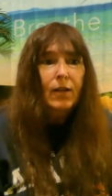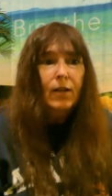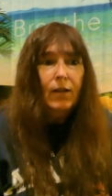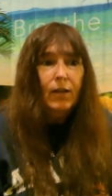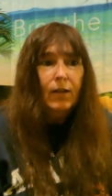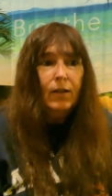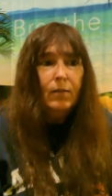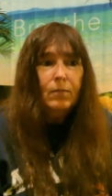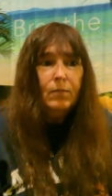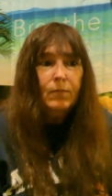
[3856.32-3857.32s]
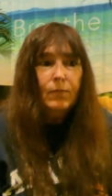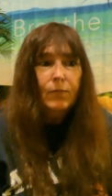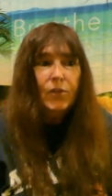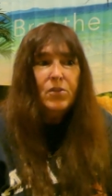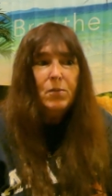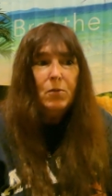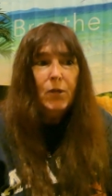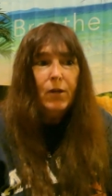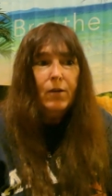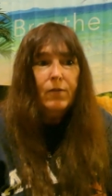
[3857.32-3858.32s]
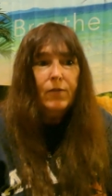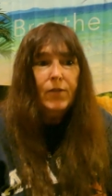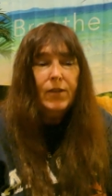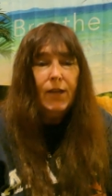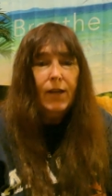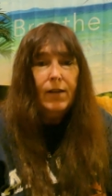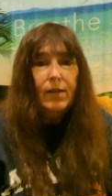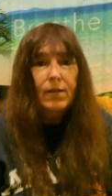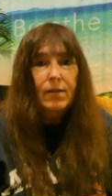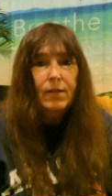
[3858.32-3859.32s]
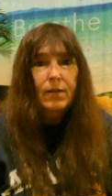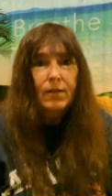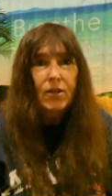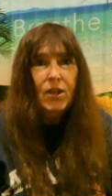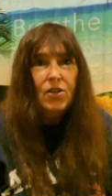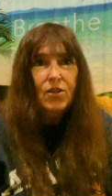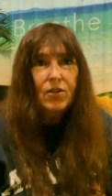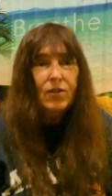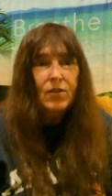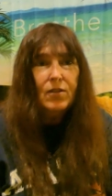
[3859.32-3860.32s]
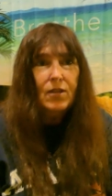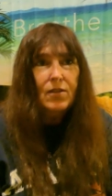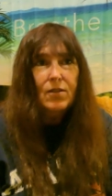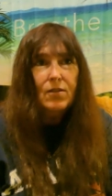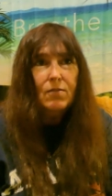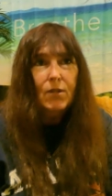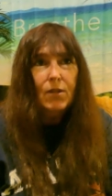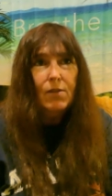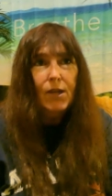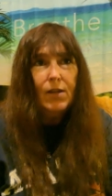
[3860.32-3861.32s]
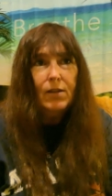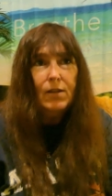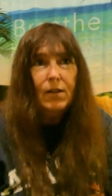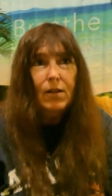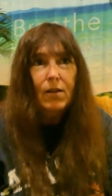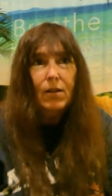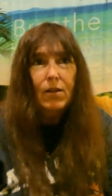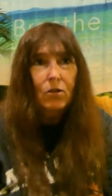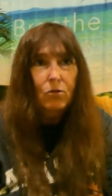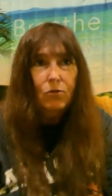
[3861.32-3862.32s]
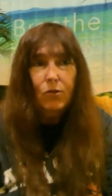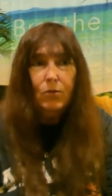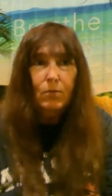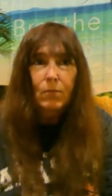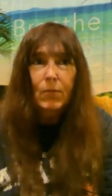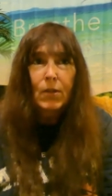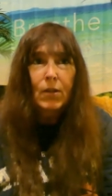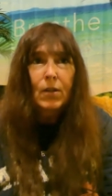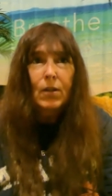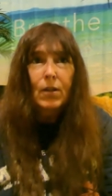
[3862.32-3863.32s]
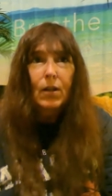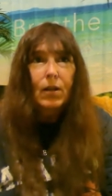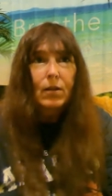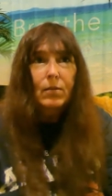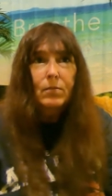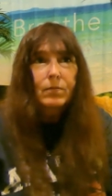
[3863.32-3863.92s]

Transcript: And um, just beware the tide changes because it changes very radically there. It can go from, um,